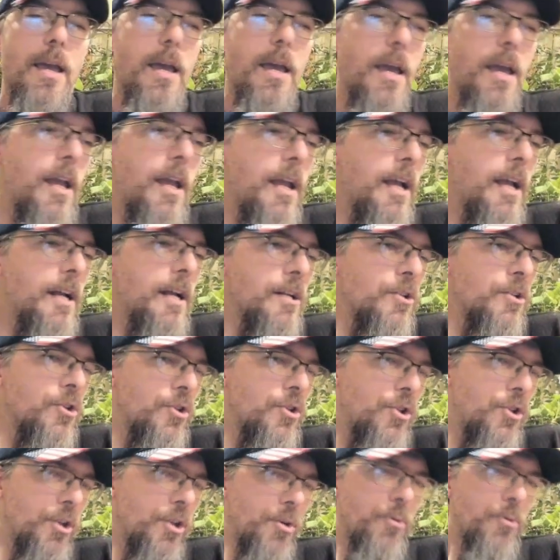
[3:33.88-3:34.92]
and
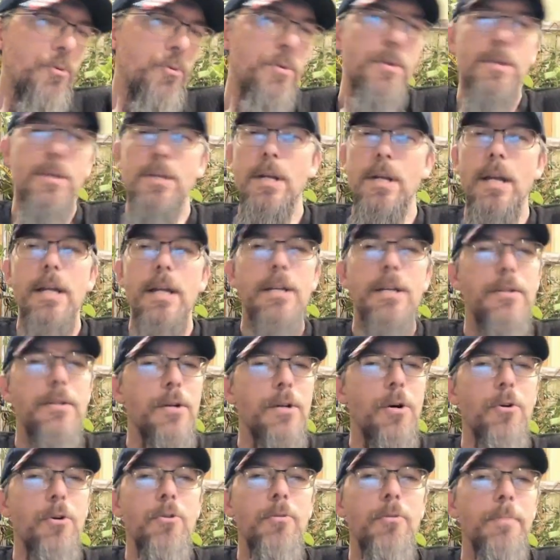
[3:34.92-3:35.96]
June stays
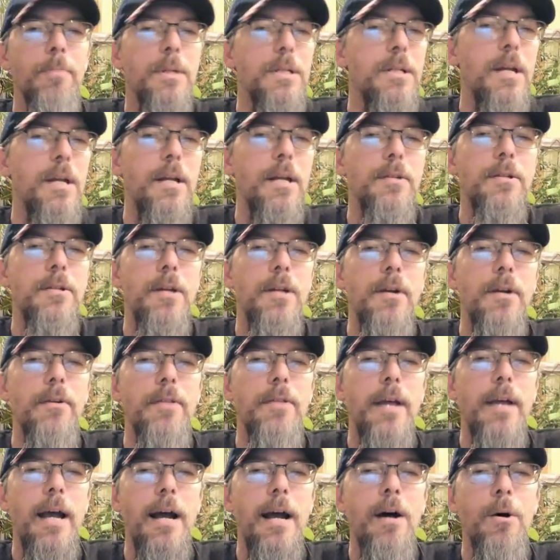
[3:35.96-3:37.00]
home and takes care of
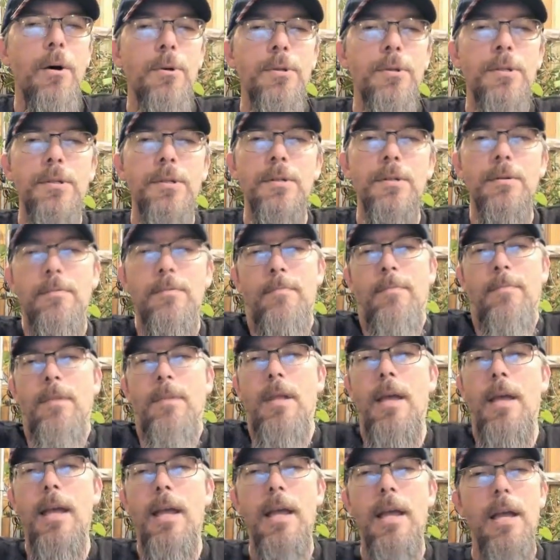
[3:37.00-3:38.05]
the house.
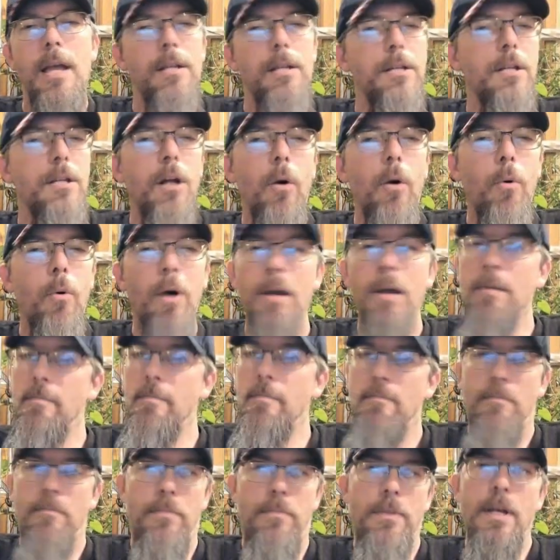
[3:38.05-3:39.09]
And you know what?
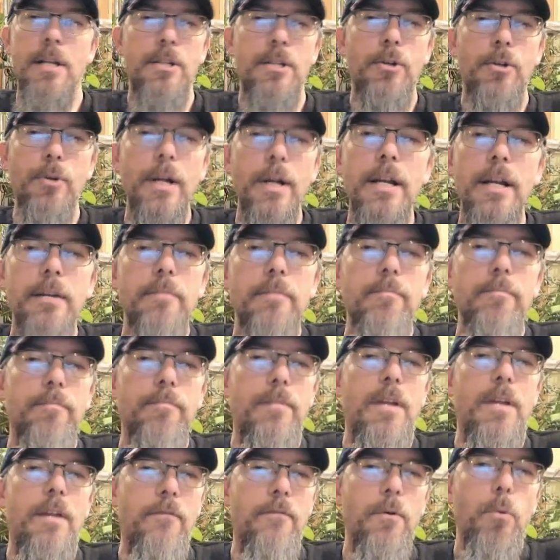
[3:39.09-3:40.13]
That's great
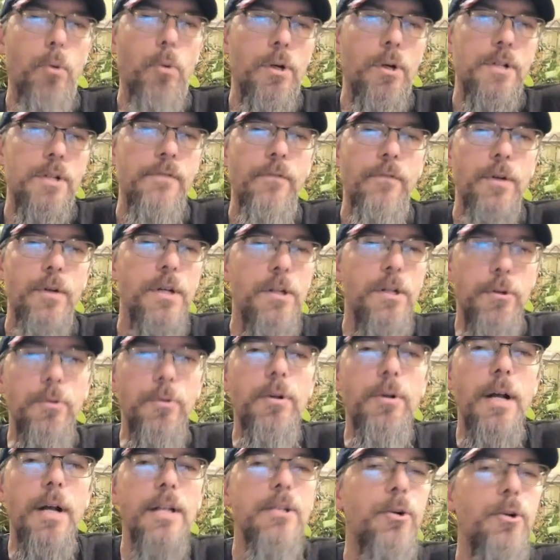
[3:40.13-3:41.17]
if it works for you.
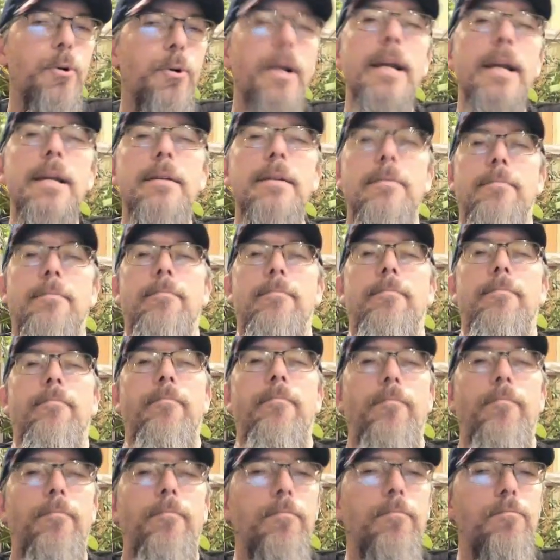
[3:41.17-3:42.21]
That's great.
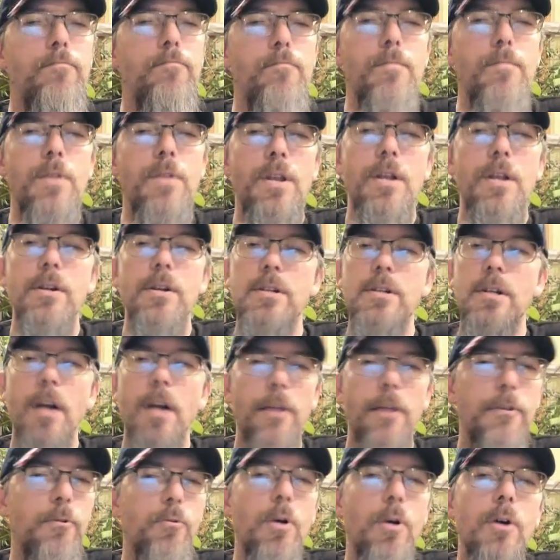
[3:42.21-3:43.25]
There's
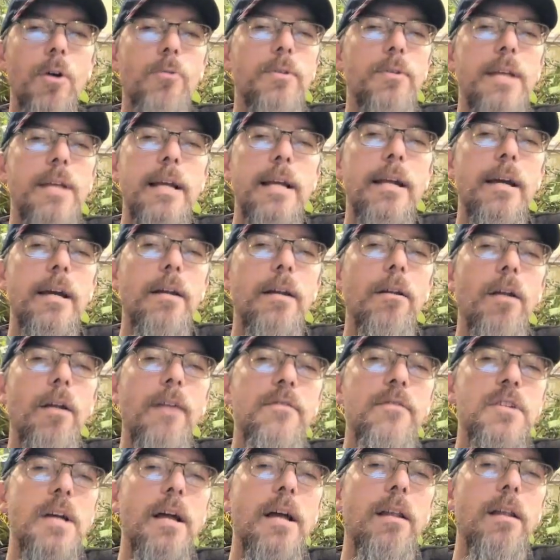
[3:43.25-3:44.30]
nothing wrong with that kind of
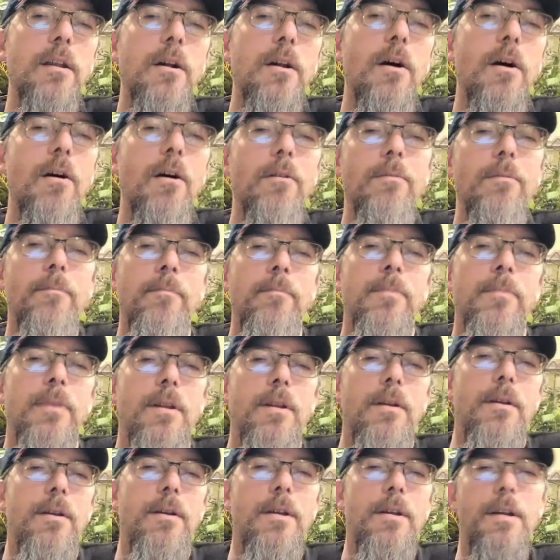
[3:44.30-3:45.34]
lifestyle at all.
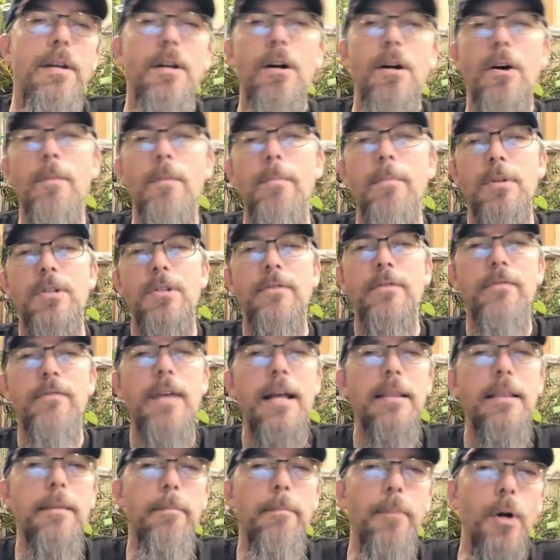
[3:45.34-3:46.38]
But you've
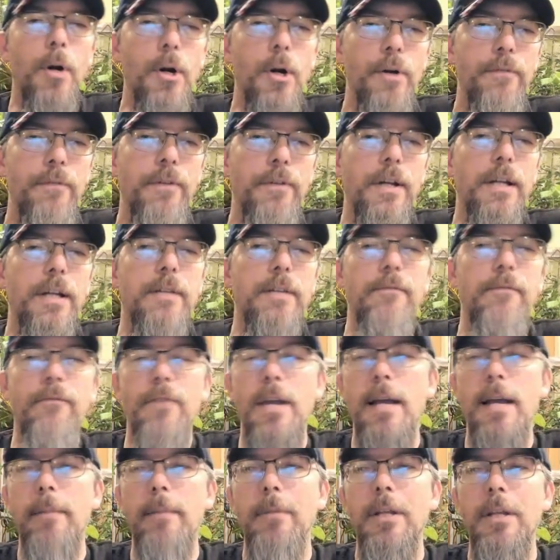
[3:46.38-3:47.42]
got the perfect
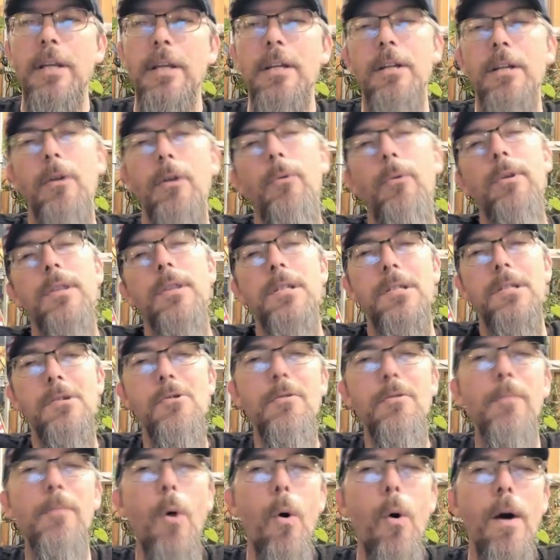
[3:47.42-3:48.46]
family, with the
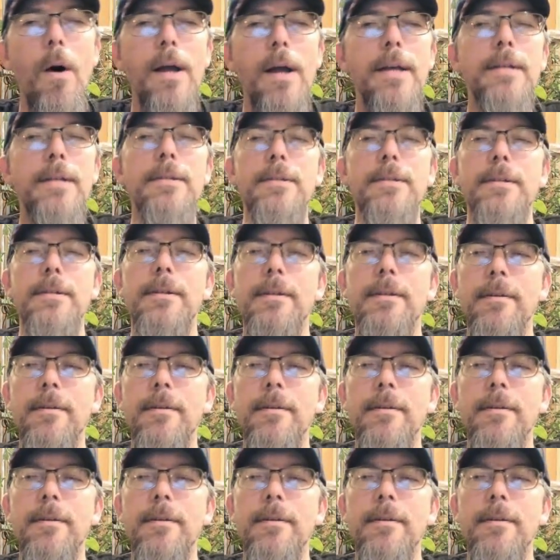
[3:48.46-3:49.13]
two boys.